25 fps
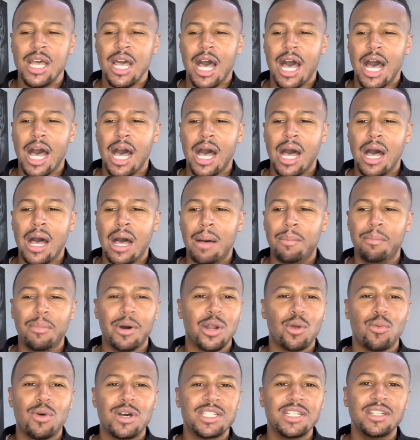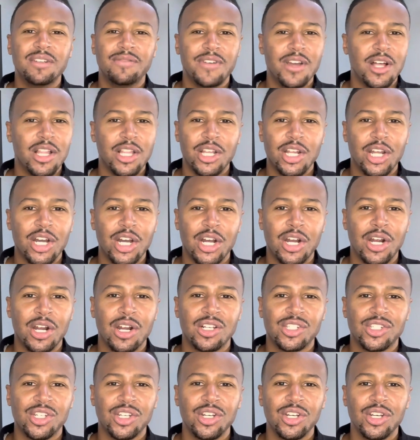but I wasn't feeling her.
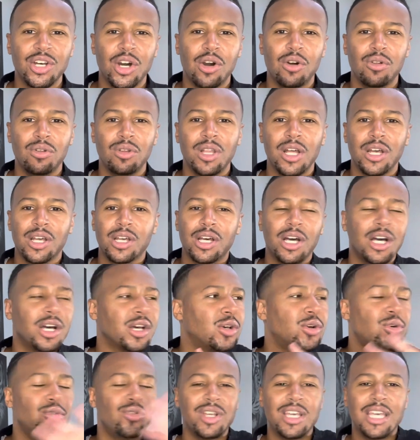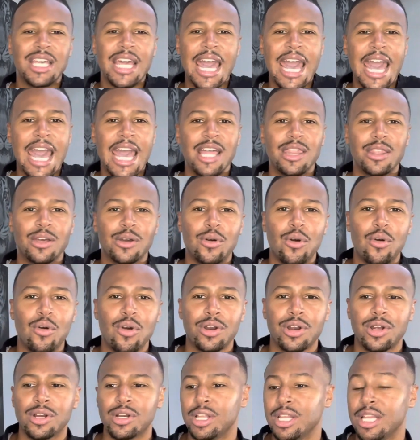She can go lick a cootie cat in the
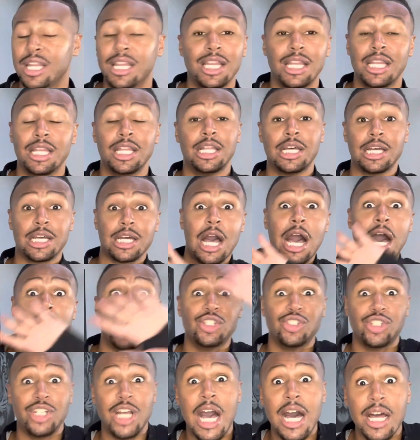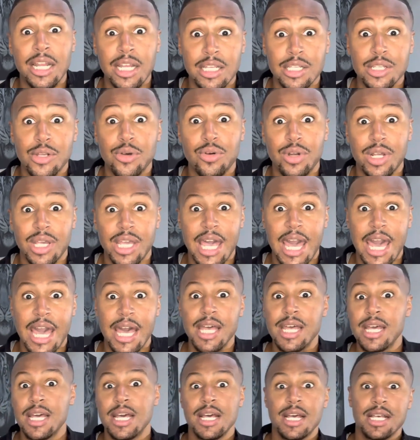corner. Lick Adriana's cootie
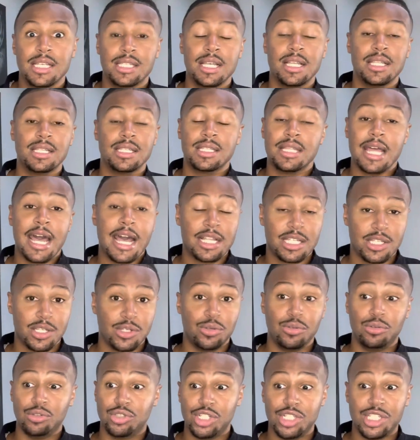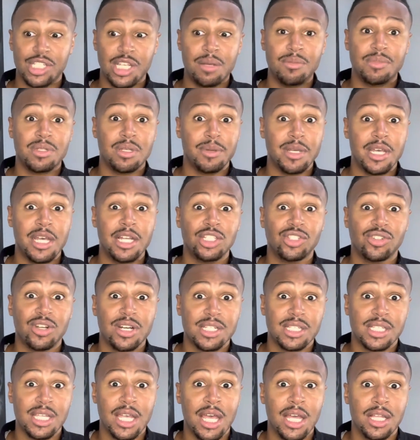cat, since that's who she seems to be
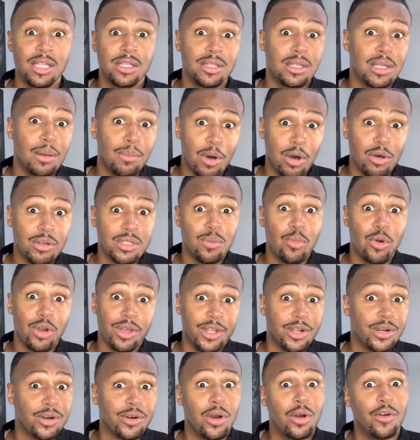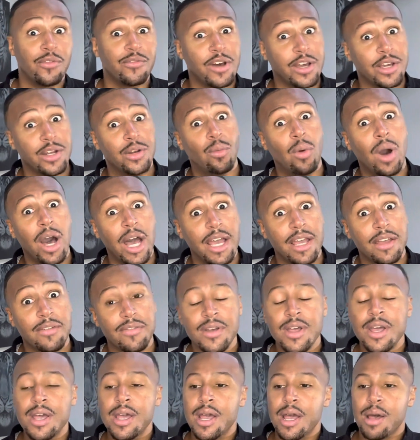interested in the most, more than her own fucking wife.
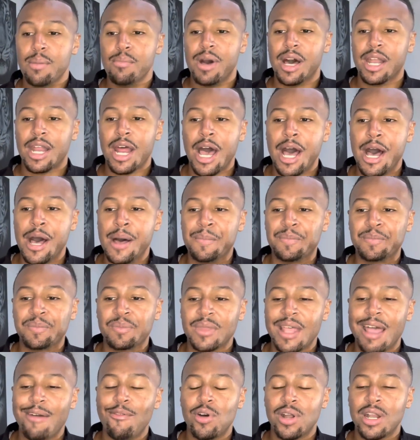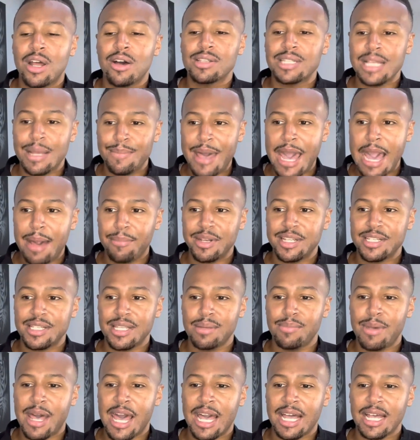But everyone else, I'm happy to see
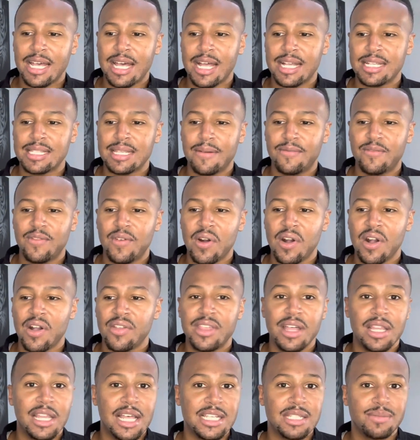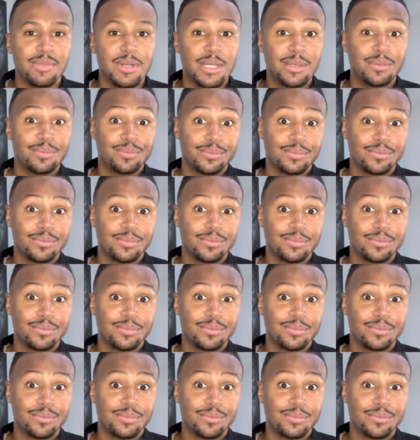back, except for the lesbian.